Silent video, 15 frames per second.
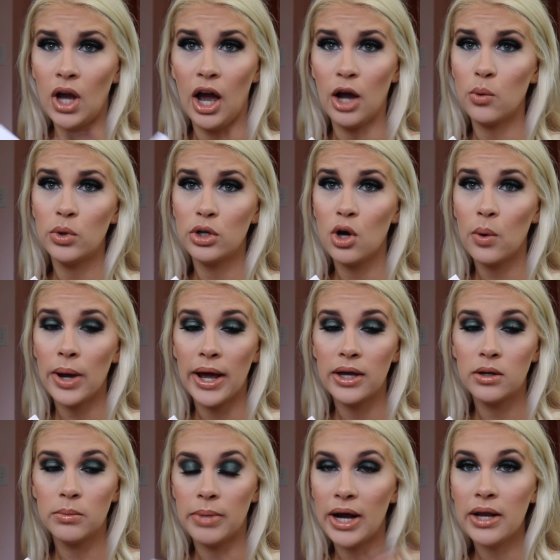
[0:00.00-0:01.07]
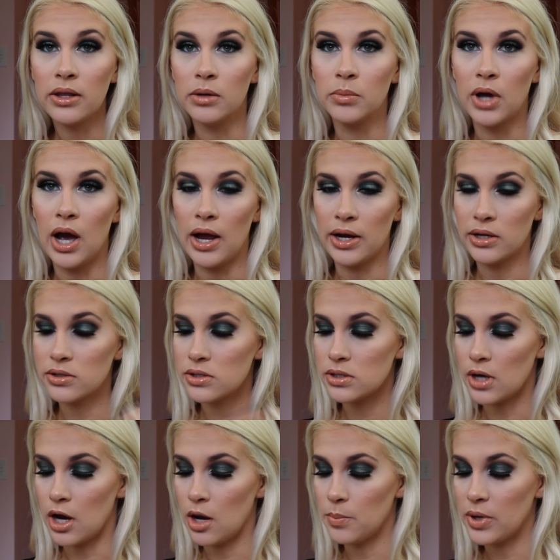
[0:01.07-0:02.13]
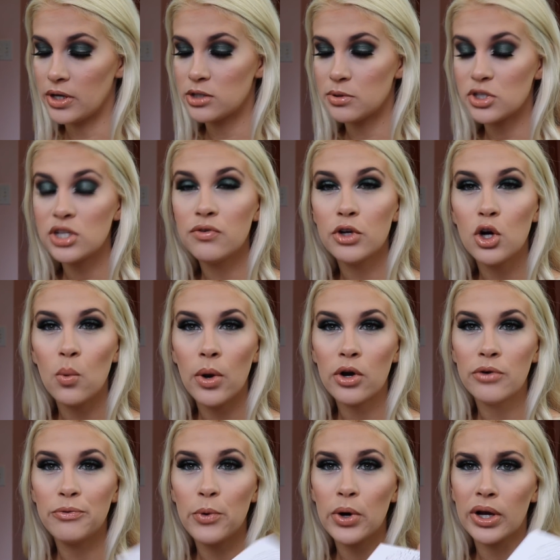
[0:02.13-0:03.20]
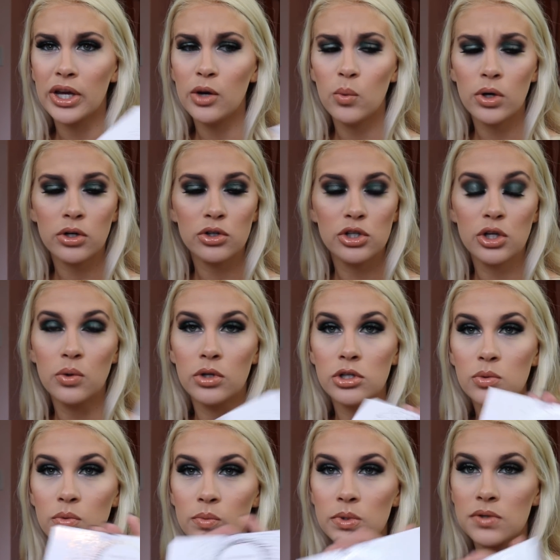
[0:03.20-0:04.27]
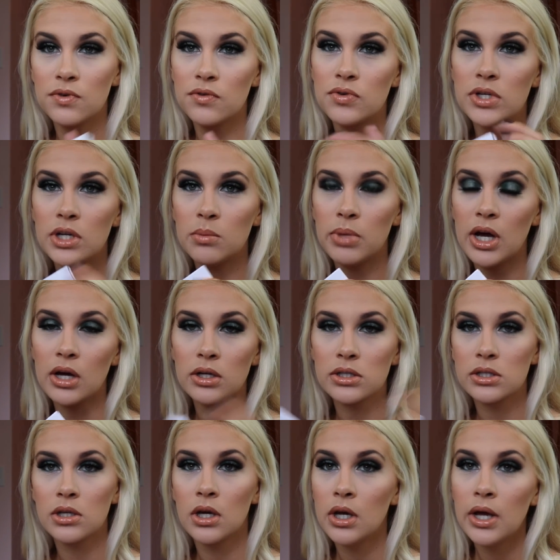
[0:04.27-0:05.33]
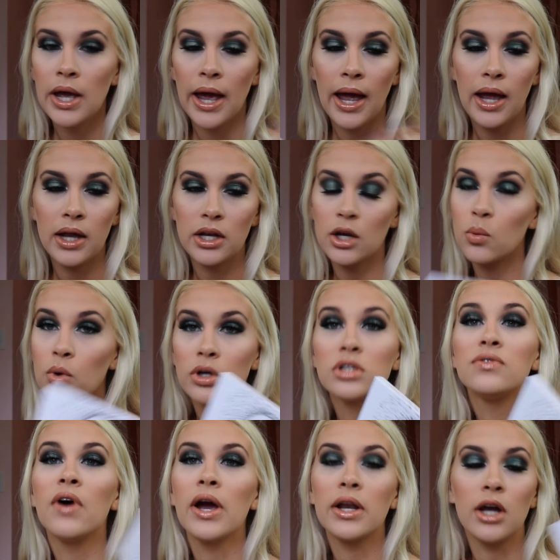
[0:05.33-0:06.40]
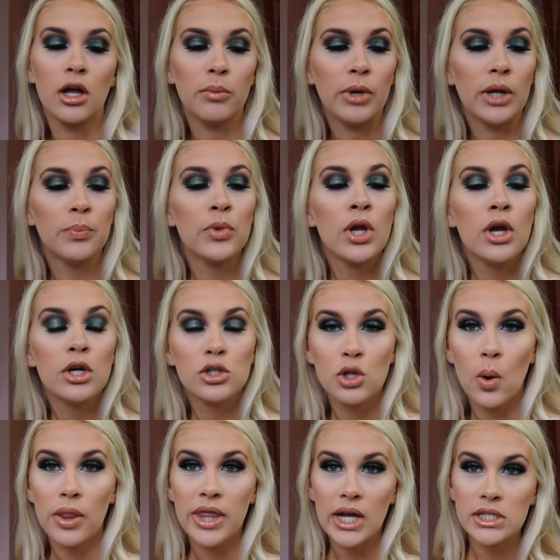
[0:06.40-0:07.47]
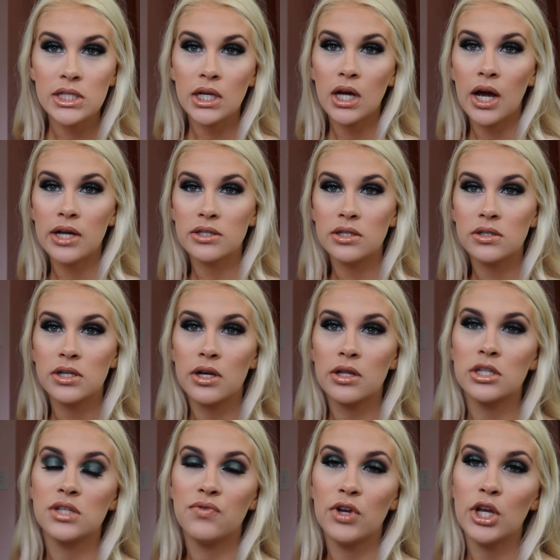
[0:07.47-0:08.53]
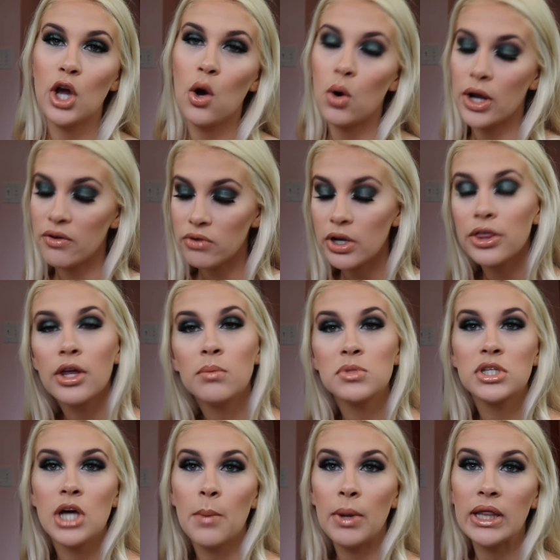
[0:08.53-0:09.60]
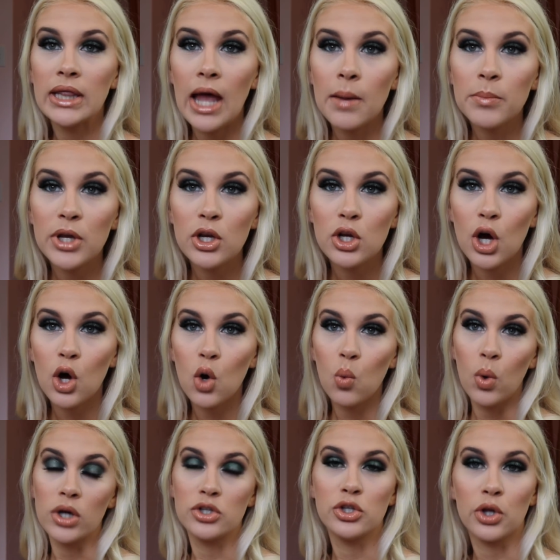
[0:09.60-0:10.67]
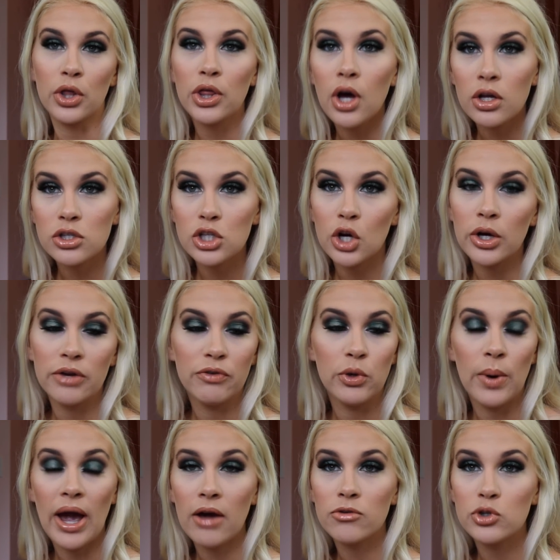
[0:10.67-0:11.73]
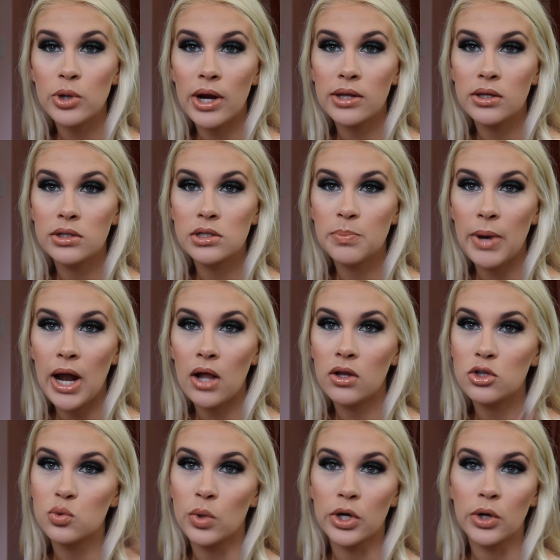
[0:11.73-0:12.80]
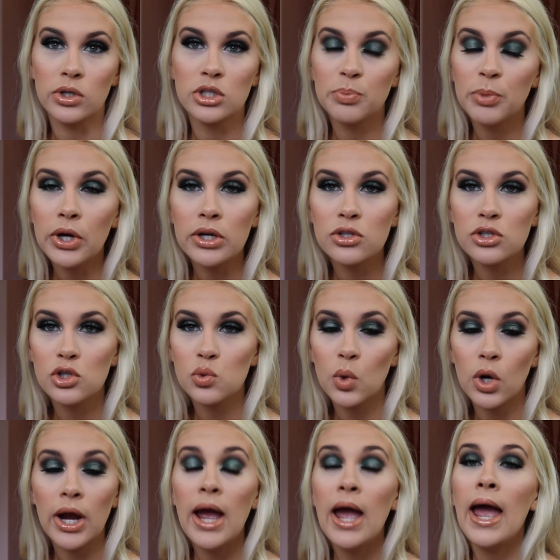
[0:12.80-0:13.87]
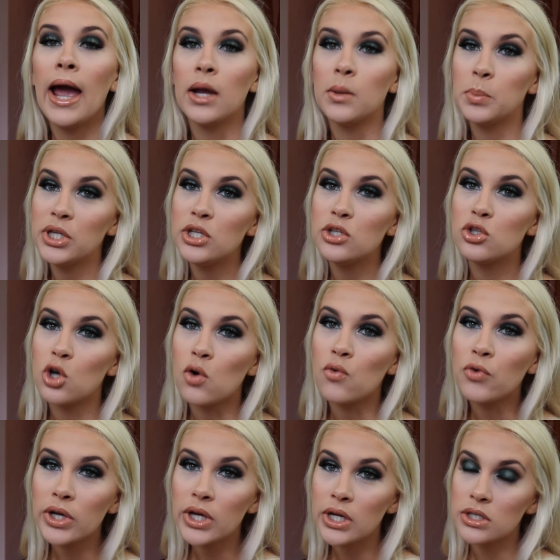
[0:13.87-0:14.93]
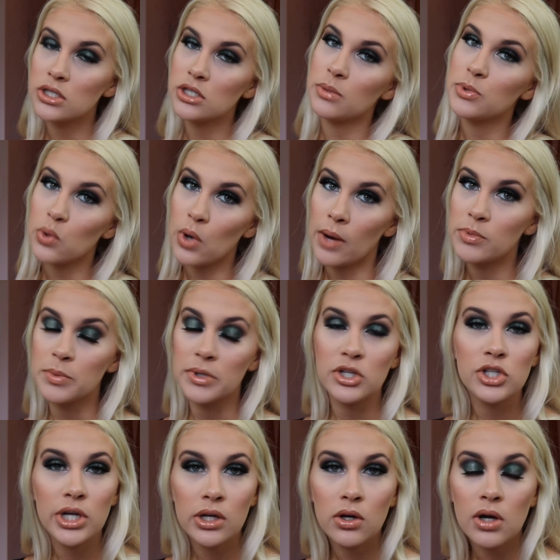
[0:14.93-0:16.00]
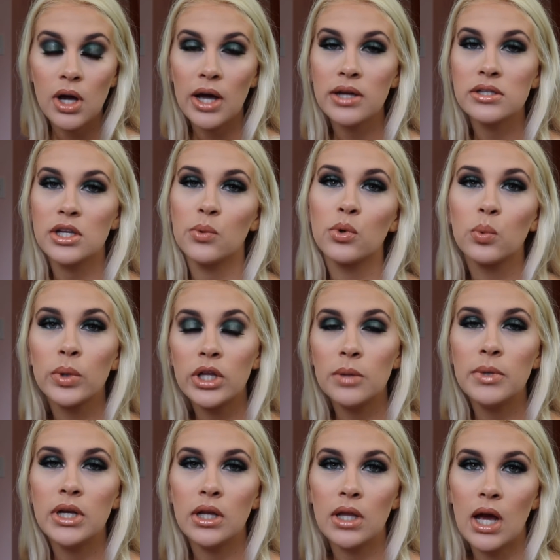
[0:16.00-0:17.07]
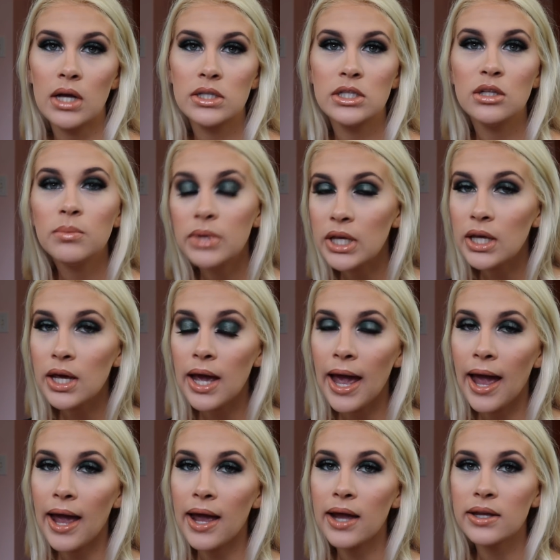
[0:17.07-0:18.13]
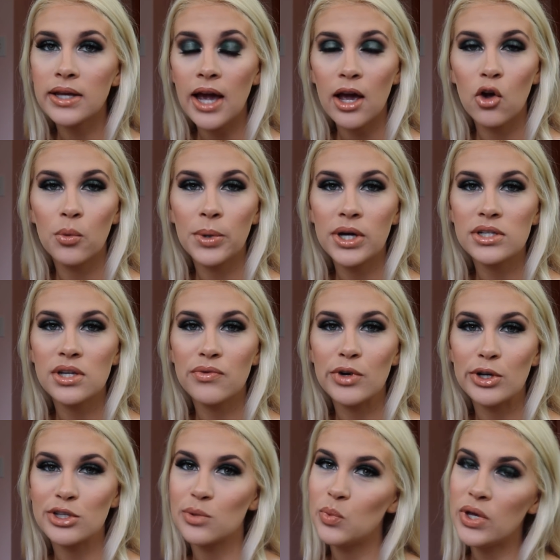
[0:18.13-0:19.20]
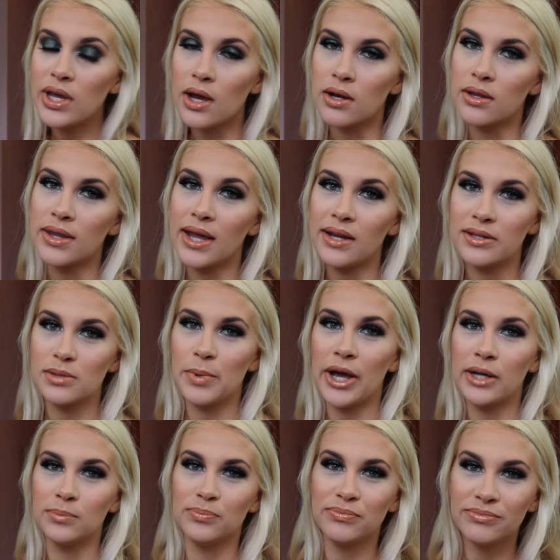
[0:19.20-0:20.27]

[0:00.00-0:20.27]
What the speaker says: I would go ahead and buy them, guys, especially if you don't want all four. Get one or two. This one was 15 bucks. And it works fine on me. So that's it, guys. That's the end of this video. Give it a thumbs up. Let me know what your thoughts are. If you have tried these palettes, what your experiences were. And please don't forget to subscribe to my channel, guys. That would really mean a lot to me. And yeah, I hope you guys have an awesome weekend. Thanks. Bye.